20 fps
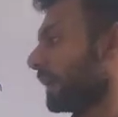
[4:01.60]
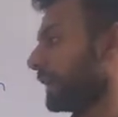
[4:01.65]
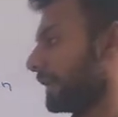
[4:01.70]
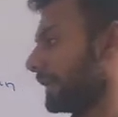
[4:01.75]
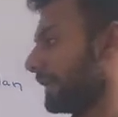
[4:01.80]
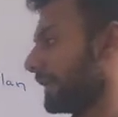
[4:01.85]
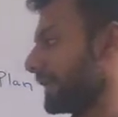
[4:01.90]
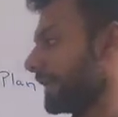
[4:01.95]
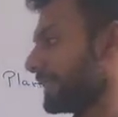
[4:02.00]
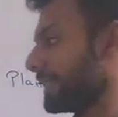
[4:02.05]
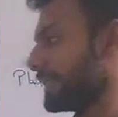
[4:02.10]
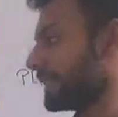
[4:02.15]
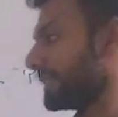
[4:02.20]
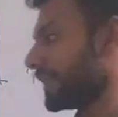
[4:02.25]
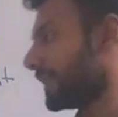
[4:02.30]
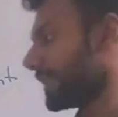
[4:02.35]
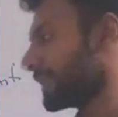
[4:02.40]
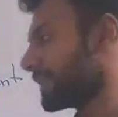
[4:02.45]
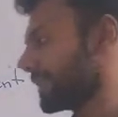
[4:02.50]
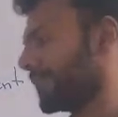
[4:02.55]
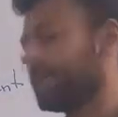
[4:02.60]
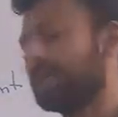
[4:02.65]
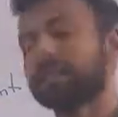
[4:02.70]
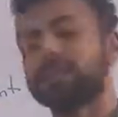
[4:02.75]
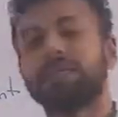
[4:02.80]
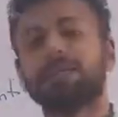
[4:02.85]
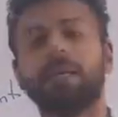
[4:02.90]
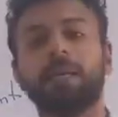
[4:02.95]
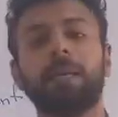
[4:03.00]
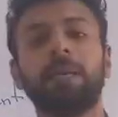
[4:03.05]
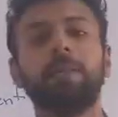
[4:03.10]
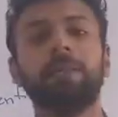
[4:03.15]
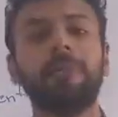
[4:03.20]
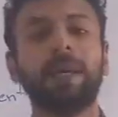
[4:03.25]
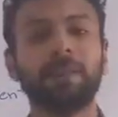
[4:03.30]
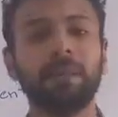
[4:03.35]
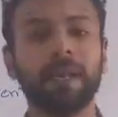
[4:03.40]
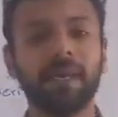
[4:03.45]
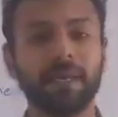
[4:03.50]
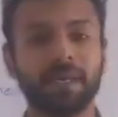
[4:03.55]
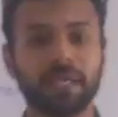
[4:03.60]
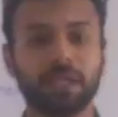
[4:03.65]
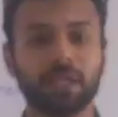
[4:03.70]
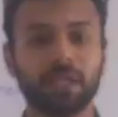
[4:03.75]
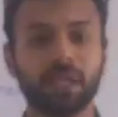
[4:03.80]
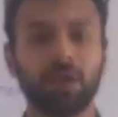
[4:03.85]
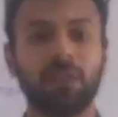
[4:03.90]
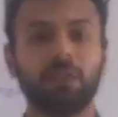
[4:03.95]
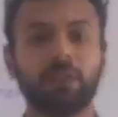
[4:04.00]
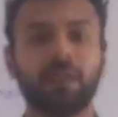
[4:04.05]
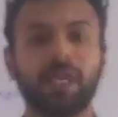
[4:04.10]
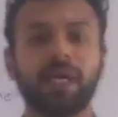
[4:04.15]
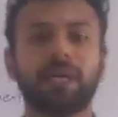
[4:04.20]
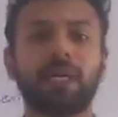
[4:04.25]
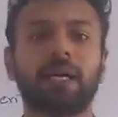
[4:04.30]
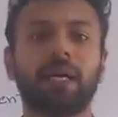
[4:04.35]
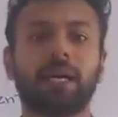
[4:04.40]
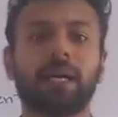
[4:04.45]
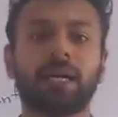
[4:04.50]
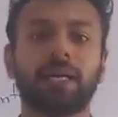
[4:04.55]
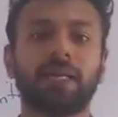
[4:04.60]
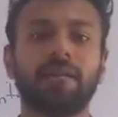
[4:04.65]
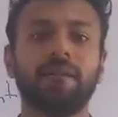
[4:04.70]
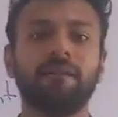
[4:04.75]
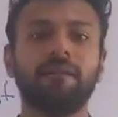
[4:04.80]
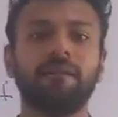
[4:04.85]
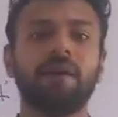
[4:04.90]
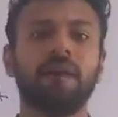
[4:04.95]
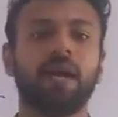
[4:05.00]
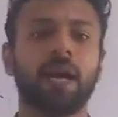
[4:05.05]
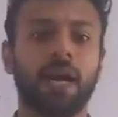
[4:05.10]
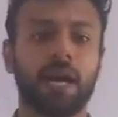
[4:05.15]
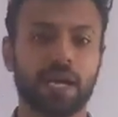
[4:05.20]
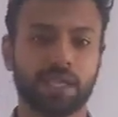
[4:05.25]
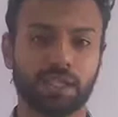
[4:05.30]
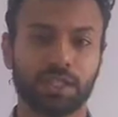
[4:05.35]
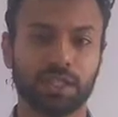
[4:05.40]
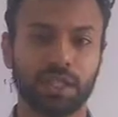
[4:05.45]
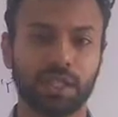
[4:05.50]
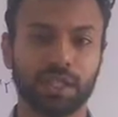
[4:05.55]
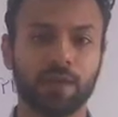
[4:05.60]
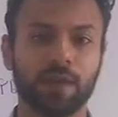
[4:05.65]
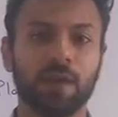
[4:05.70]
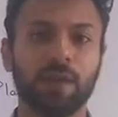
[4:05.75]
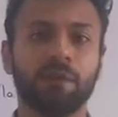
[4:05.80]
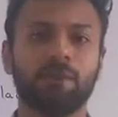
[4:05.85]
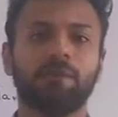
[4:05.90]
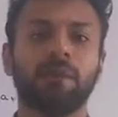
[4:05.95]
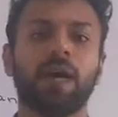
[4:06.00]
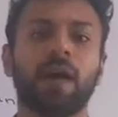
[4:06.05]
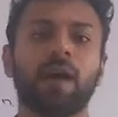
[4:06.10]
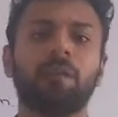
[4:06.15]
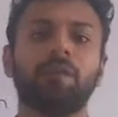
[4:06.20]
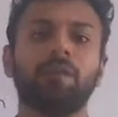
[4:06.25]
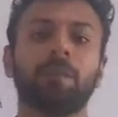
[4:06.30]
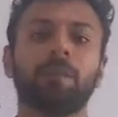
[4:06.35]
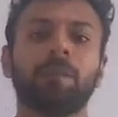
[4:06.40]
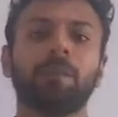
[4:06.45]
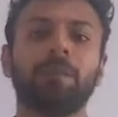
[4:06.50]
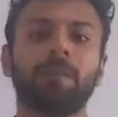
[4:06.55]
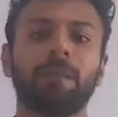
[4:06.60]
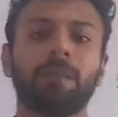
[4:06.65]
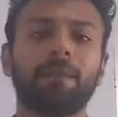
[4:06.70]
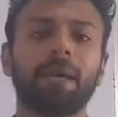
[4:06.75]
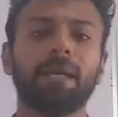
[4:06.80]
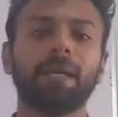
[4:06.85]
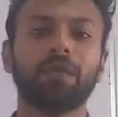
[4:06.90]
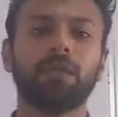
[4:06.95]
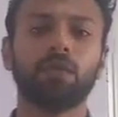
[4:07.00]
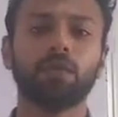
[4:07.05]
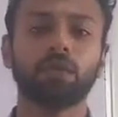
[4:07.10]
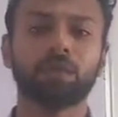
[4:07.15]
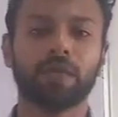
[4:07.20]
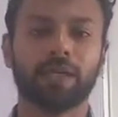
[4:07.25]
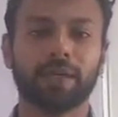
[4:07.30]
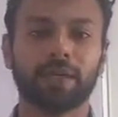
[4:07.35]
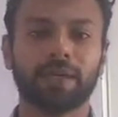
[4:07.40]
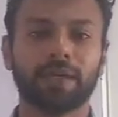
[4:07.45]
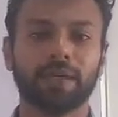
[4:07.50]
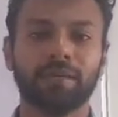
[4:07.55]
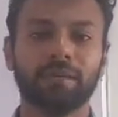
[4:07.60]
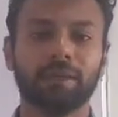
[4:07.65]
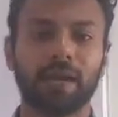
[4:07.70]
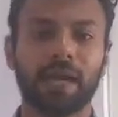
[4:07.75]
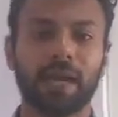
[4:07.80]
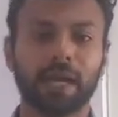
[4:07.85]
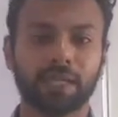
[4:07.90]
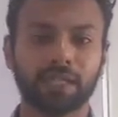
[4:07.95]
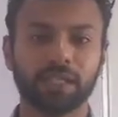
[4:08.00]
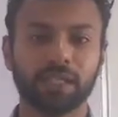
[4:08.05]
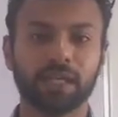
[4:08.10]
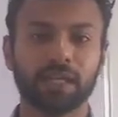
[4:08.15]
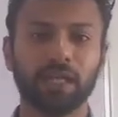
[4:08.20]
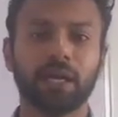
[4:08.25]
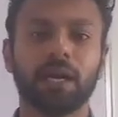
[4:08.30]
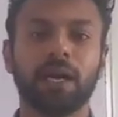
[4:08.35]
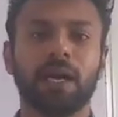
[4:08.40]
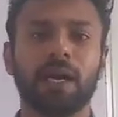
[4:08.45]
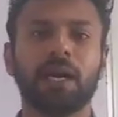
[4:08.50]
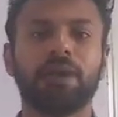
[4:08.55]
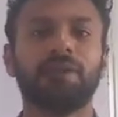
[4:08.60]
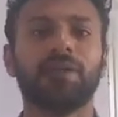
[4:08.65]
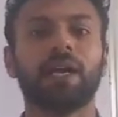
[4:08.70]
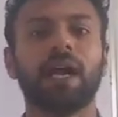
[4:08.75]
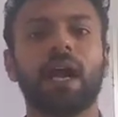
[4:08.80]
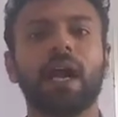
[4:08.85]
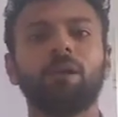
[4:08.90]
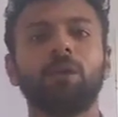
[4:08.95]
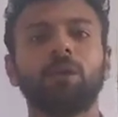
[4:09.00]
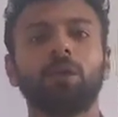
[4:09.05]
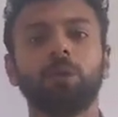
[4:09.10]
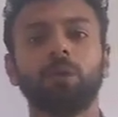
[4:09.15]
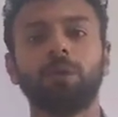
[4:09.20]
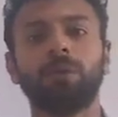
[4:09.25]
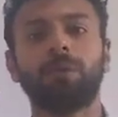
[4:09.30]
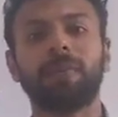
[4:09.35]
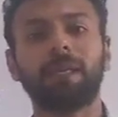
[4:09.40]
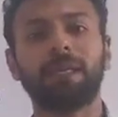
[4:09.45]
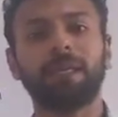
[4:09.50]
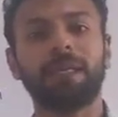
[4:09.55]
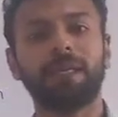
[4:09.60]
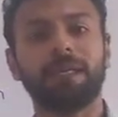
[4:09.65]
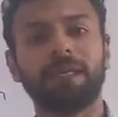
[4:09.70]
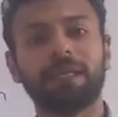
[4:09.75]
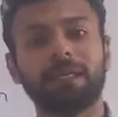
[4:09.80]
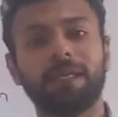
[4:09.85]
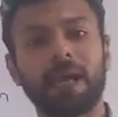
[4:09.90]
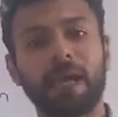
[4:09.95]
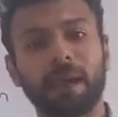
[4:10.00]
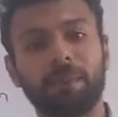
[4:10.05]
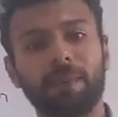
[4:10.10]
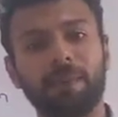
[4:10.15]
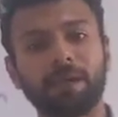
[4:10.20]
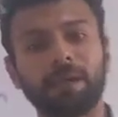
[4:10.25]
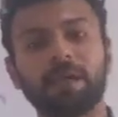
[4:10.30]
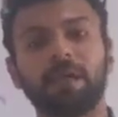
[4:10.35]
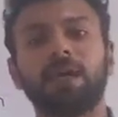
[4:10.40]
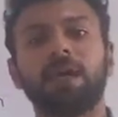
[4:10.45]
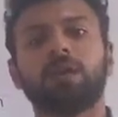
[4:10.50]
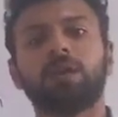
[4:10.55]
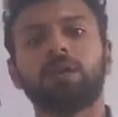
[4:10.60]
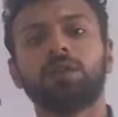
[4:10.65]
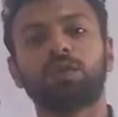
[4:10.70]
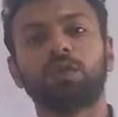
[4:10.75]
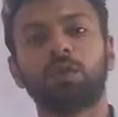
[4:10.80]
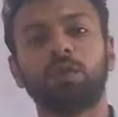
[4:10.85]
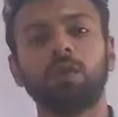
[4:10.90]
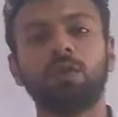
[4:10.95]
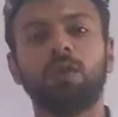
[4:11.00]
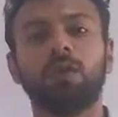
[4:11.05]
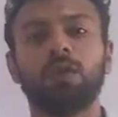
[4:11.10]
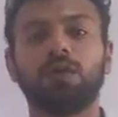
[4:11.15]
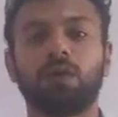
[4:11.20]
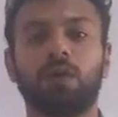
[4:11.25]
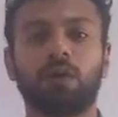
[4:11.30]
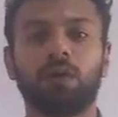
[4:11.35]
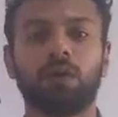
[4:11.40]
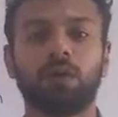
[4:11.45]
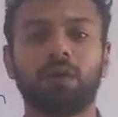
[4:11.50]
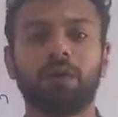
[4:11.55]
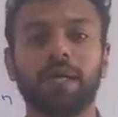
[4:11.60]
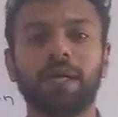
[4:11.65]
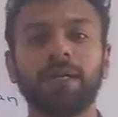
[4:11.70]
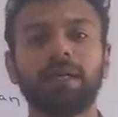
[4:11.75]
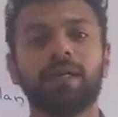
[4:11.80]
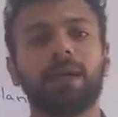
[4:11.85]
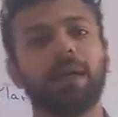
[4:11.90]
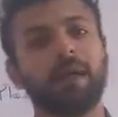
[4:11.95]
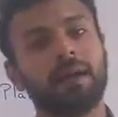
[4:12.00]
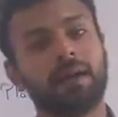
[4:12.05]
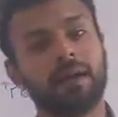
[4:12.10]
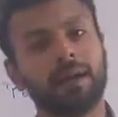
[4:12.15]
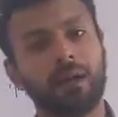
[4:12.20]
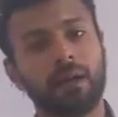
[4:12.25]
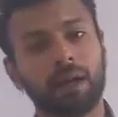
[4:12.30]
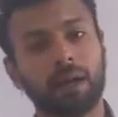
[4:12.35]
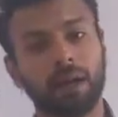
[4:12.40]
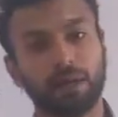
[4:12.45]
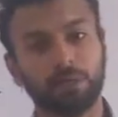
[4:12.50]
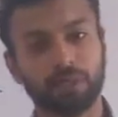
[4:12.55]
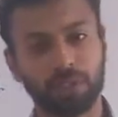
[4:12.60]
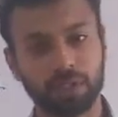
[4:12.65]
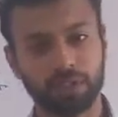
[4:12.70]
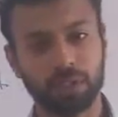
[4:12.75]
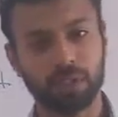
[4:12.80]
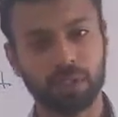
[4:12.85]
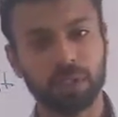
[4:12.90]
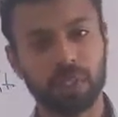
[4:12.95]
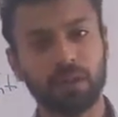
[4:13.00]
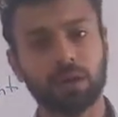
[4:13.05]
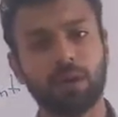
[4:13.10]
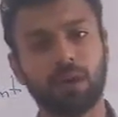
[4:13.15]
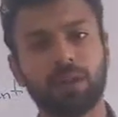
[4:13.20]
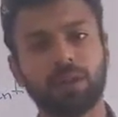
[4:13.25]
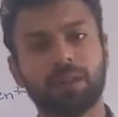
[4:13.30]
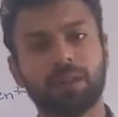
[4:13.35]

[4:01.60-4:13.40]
D6 is the implementation of that corrective action. We have to implement those corrective action and we have to bring in the habit to follow that procedure or